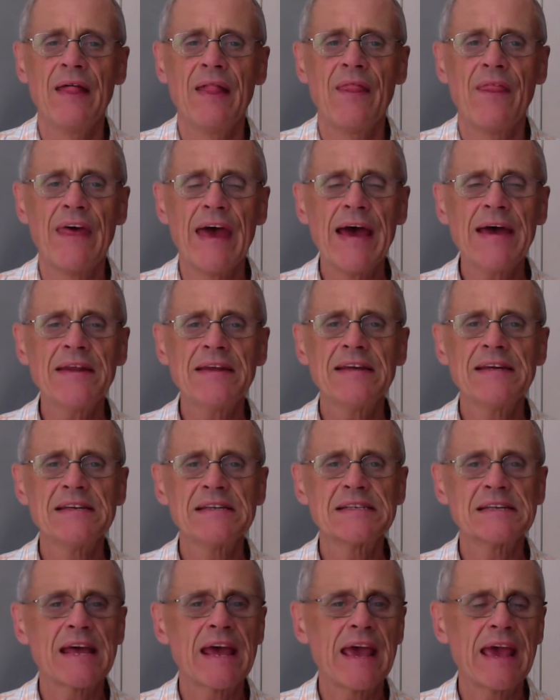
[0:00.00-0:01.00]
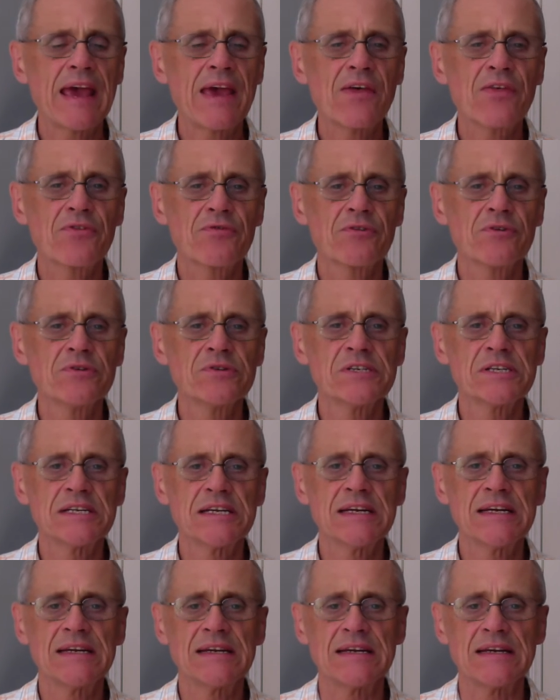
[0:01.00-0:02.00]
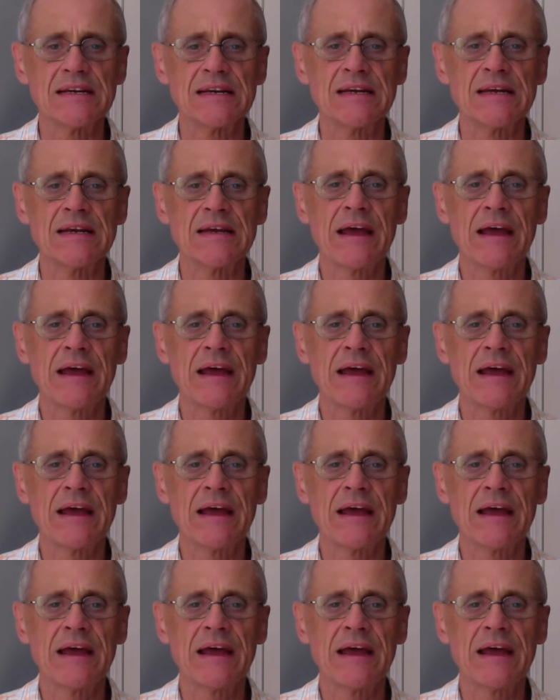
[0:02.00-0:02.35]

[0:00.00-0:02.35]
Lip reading: That is A through C.